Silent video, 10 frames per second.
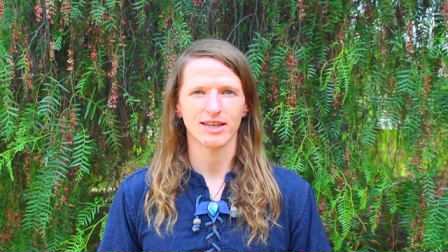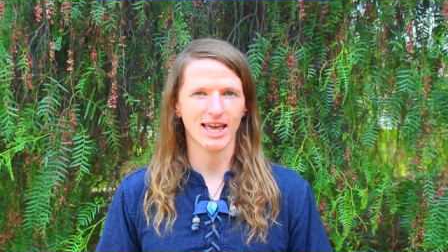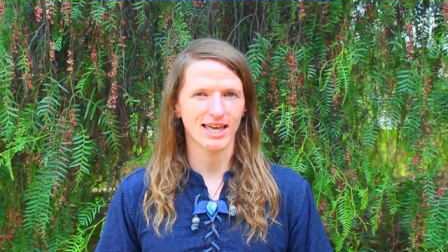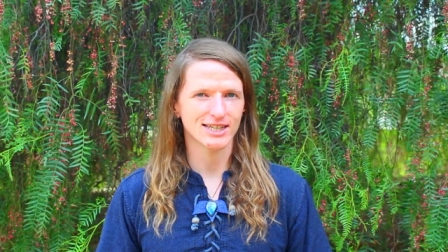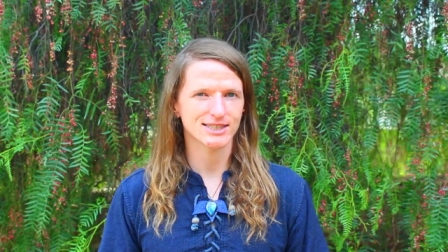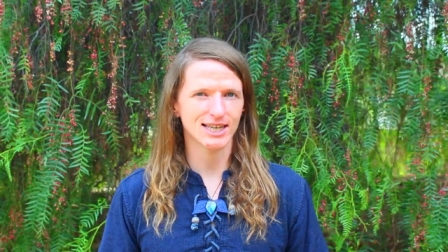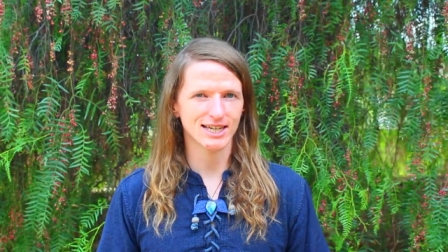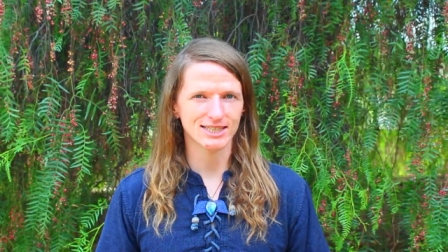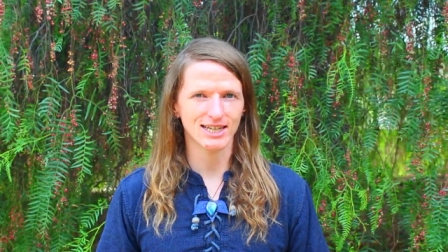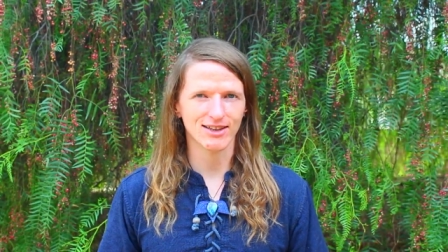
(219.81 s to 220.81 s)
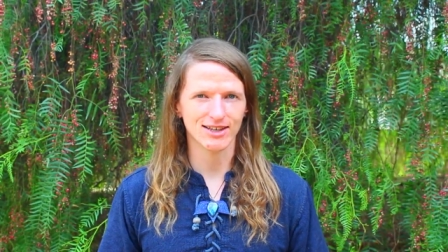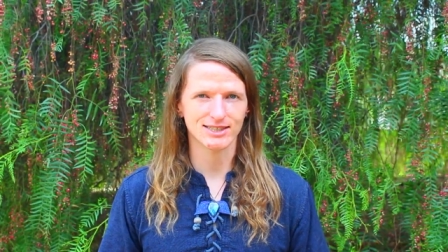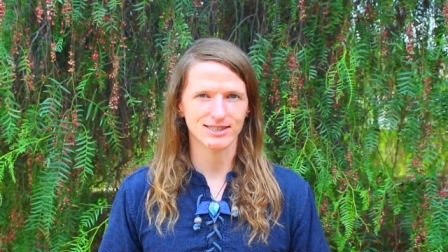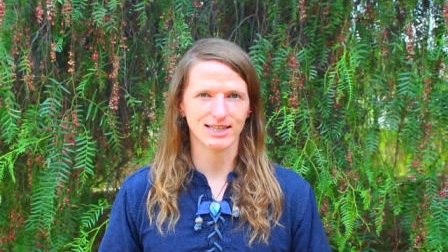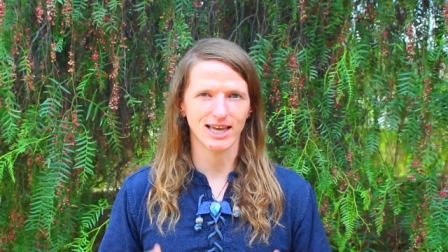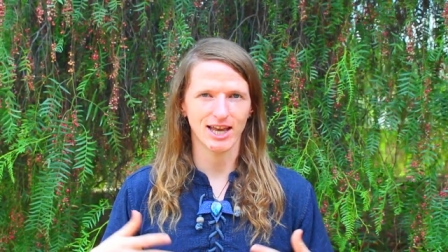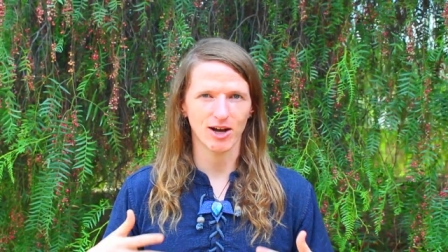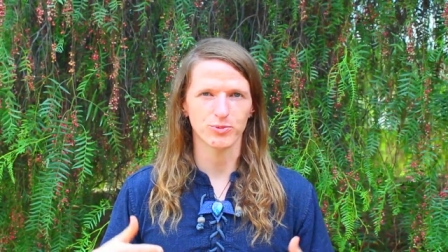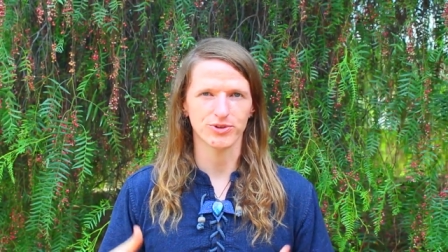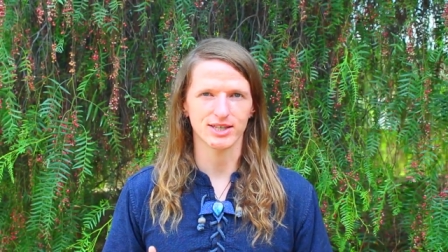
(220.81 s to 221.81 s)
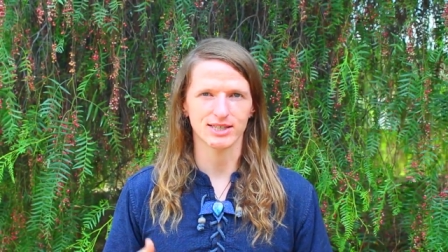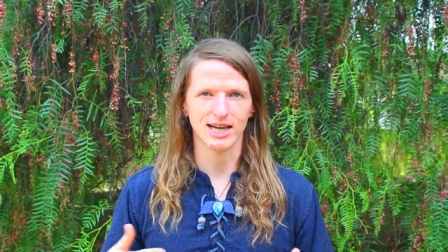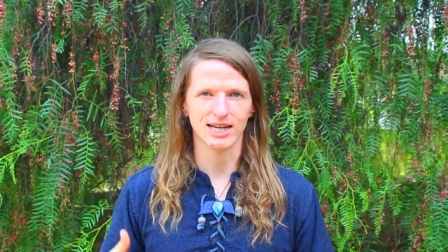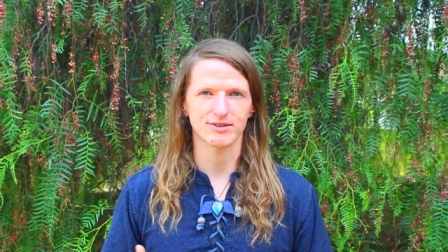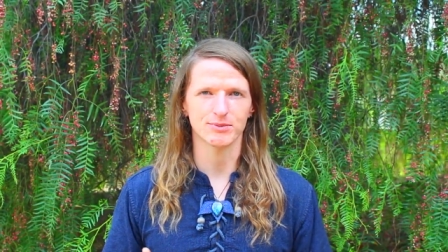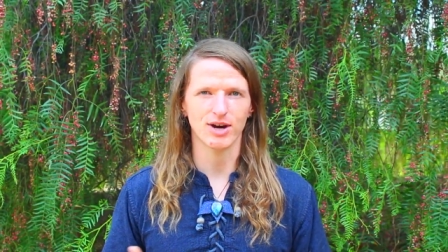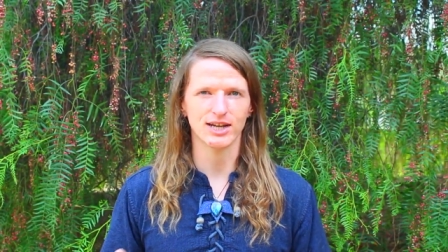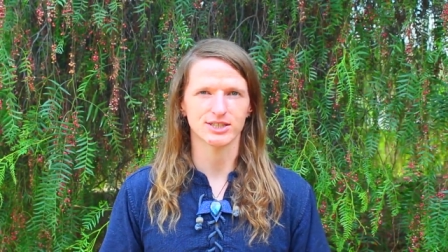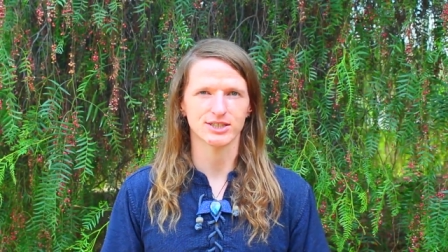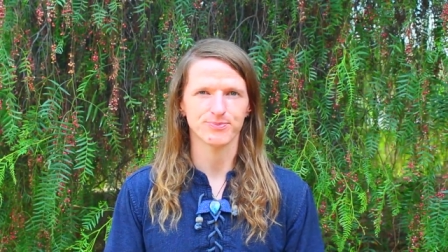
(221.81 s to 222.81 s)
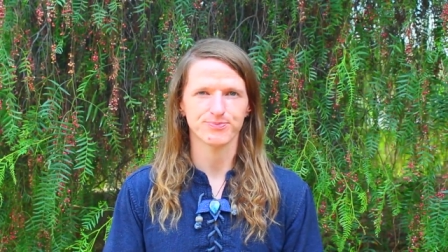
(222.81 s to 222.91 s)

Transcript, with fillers: Yet psychedelics can help with this kind of depression.